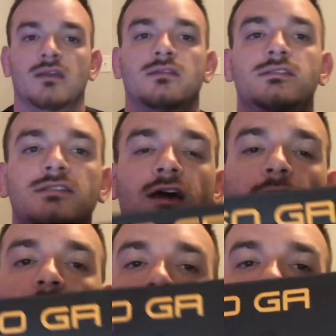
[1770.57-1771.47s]
This is the
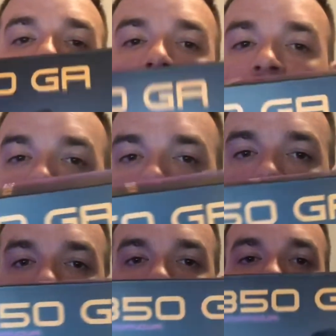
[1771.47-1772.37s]
upgraded power
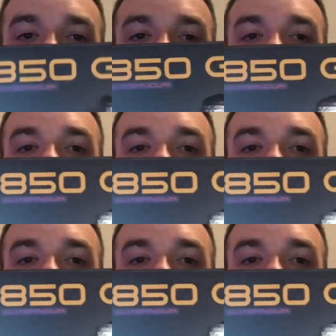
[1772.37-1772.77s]
supply that they sent.